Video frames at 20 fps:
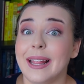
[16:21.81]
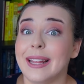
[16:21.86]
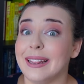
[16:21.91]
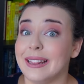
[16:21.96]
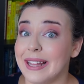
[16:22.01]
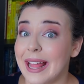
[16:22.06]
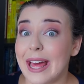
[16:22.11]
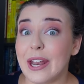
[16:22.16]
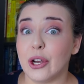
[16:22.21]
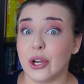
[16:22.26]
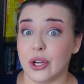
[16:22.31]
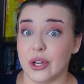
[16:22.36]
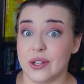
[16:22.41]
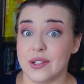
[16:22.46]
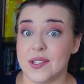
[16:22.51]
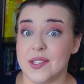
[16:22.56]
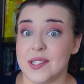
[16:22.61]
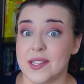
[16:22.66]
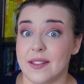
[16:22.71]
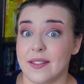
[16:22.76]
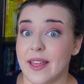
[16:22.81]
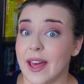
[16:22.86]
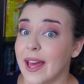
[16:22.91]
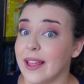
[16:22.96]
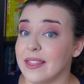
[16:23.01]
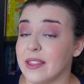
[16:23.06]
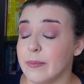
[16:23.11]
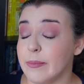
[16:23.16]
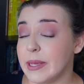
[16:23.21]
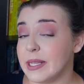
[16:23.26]
letters
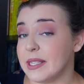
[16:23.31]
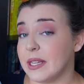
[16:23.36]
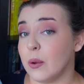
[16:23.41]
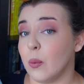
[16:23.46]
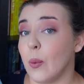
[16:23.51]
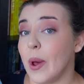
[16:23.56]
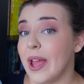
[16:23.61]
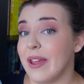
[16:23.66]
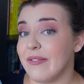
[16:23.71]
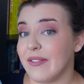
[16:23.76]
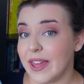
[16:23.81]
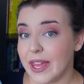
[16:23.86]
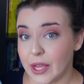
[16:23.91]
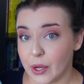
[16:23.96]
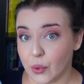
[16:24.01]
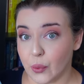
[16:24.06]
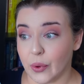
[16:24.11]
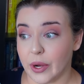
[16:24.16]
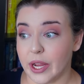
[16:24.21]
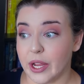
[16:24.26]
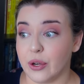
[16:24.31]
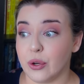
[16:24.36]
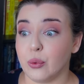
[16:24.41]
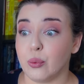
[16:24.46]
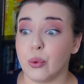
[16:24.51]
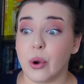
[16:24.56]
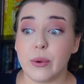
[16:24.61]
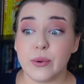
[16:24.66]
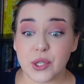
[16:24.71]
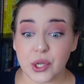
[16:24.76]
that the missing wife Ingrid
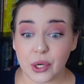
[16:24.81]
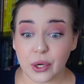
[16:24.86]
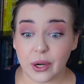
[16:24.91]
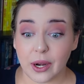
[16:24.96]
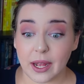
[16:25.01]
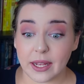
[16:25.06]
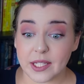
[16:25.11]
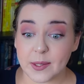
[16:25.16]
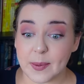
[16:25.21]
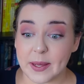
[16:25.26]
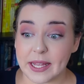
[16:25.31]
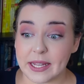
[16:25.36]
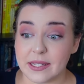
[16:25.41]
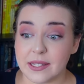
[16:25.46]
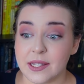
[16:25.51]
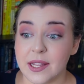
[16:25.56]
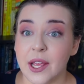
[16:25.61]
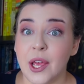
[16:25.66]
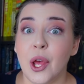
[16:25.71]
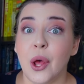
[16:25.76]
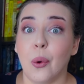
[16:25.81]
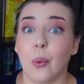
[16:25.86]
wrote to her husband